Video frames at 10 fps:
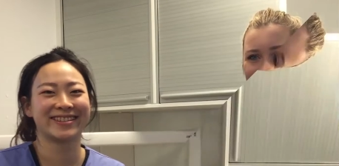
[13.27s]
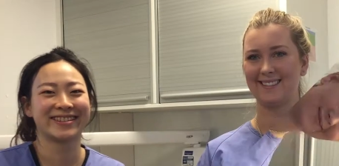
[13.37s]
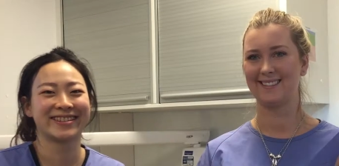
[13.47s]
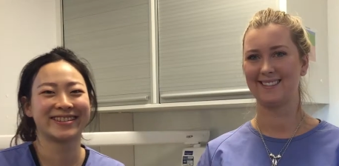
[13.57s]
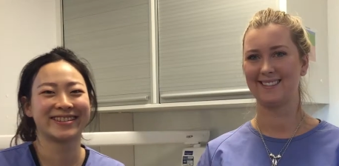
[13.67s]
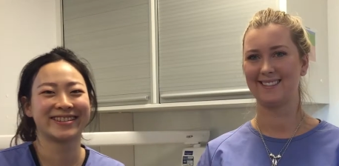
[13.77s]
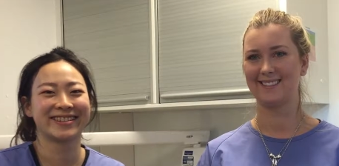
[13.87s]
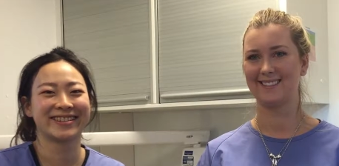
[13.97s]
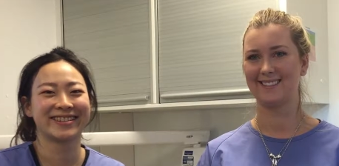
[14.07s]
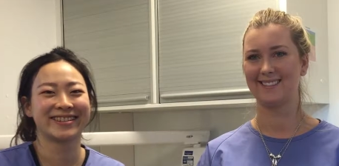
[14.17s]

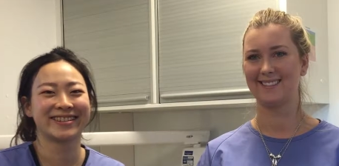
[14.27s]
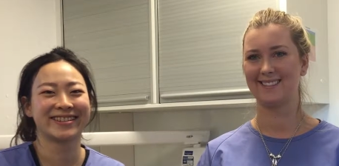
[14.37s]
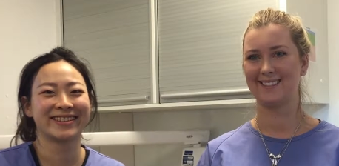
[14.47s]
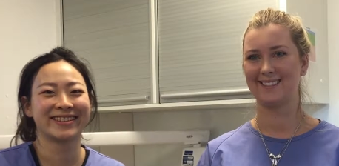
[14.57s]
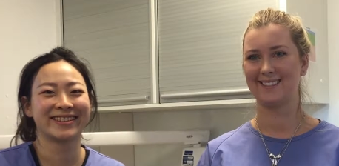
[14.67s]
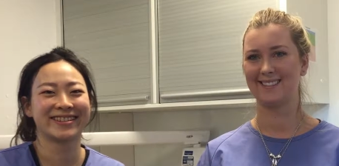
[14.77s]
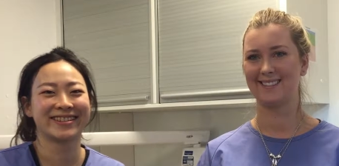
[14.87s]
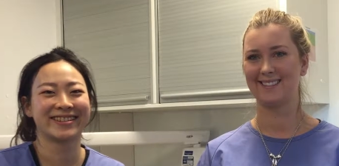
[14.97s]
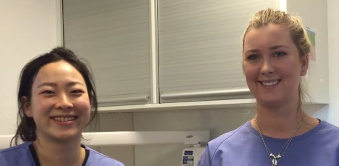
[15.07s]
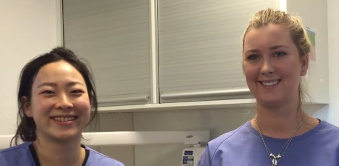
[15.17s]

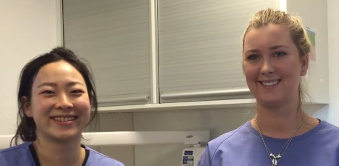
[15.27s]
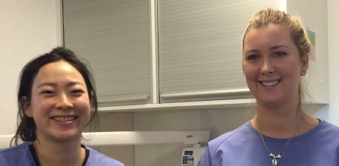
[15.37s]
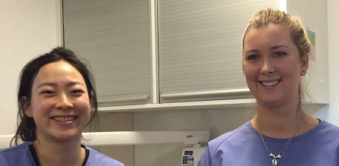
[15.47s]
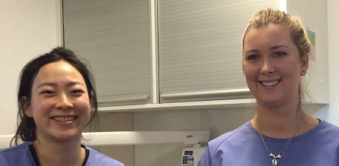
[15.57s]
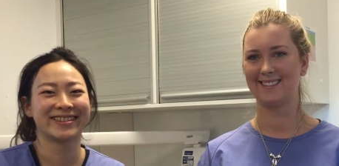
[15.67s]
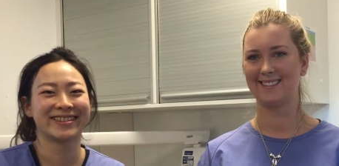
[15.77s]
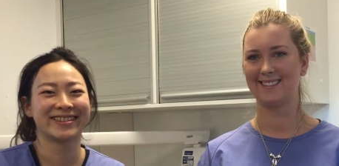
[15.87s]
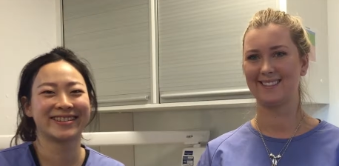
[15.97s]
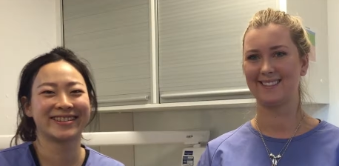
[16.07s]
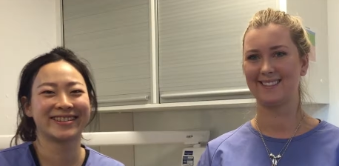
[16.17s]

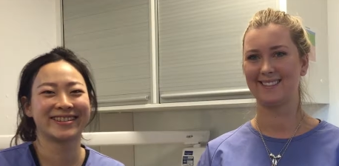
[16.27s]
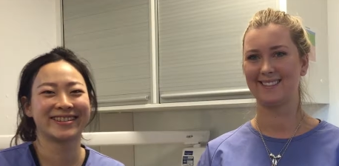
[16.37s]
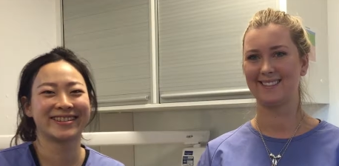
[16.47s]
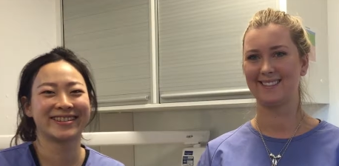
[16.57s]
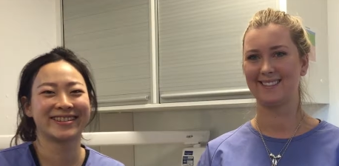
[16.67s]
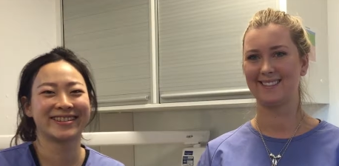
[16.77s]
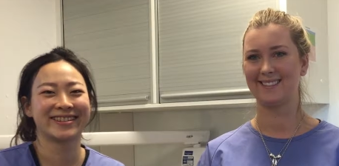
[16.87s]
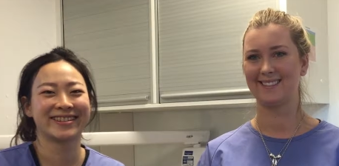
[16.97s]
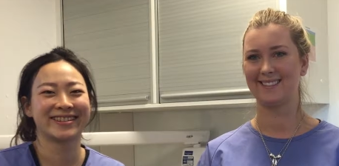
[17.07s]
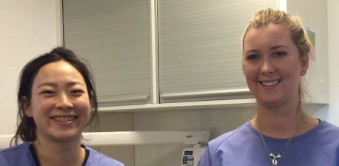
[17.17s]

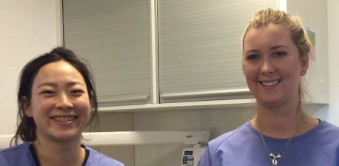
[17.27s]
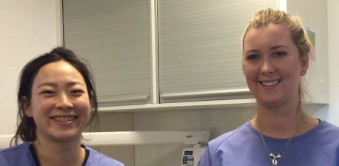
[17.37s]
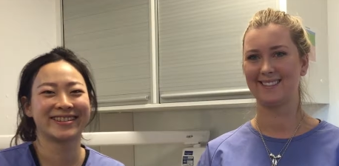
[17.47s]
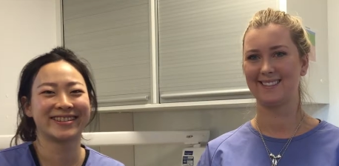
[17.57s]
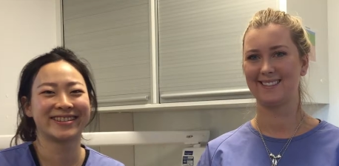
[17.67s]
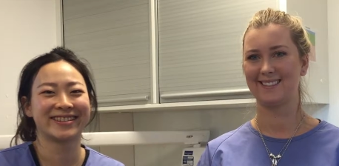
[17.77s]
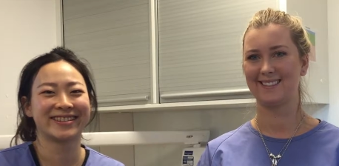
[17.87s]
(silence)